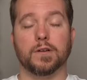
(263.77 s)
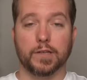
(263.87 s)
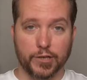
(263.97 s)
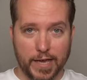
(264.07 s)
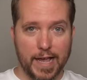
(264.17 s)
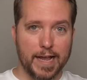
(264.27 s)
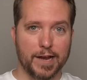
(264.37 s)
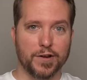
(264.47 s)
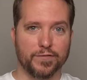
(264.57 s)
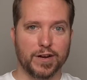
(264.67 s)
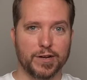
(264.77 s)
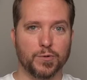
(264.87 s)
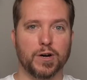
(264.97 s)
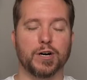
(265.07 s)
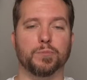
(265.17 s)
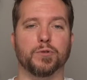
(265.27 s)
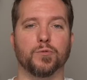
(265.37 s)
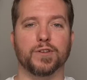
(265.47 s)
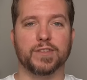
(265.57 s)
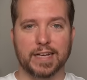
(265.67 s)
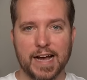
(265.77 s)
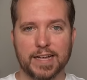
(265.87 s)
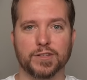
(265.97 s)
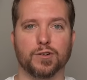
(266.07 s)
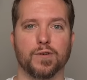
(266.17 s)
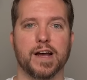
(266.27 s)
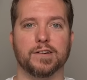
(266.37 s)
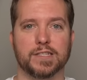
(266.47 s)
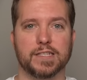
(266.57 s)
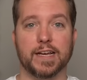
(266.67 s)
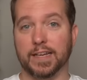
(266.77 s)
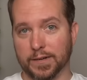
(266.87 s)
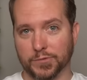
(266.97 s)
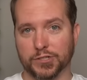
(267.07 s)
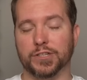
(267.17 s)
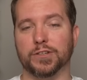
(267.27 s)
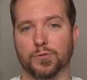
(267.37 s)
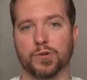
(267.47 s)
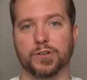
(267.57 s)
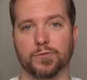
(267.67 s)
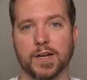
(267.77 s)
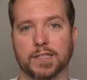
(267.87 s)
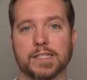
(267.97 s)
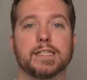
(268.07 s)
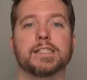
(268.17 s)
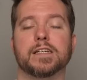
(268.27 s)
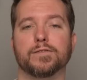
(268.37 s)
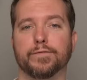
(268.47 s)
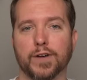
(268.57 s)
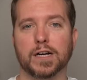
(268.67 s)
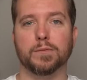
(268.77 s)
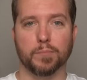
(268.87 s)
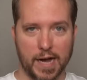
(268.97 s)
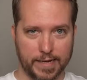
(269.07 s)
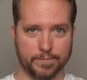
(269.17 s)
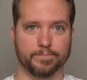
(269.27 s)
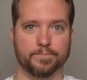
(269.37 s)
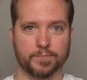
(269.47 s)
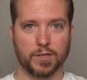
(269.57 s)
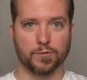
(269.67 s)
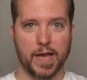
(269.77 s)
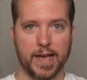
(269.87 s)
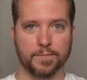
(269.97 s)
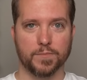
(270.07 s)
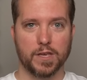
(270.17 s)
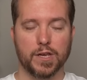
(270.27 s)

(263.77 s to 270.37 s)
you can't hear it very well, but what the guy in the crowd said, and I'm just going to quote it directly, is he says, fuck Biden. Okay.